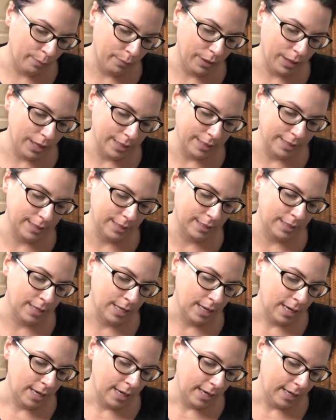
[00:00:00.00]
Plus,
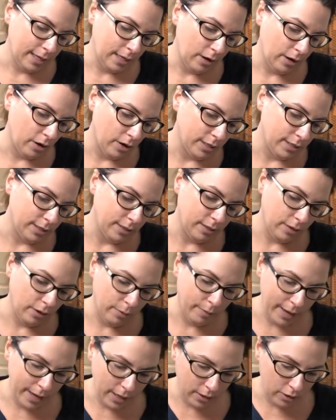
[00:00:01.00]
they're
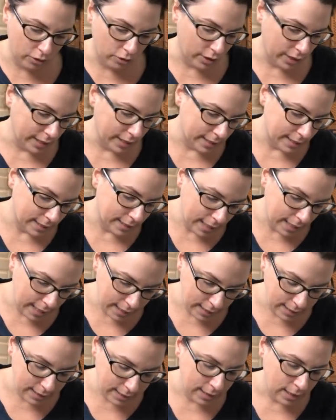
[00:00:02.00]
made in the United
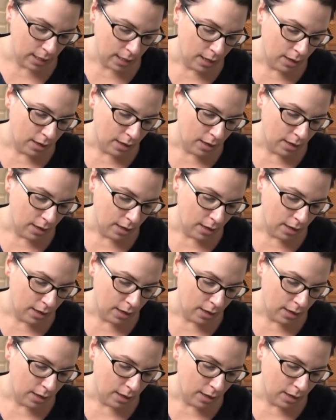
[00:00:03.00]
States.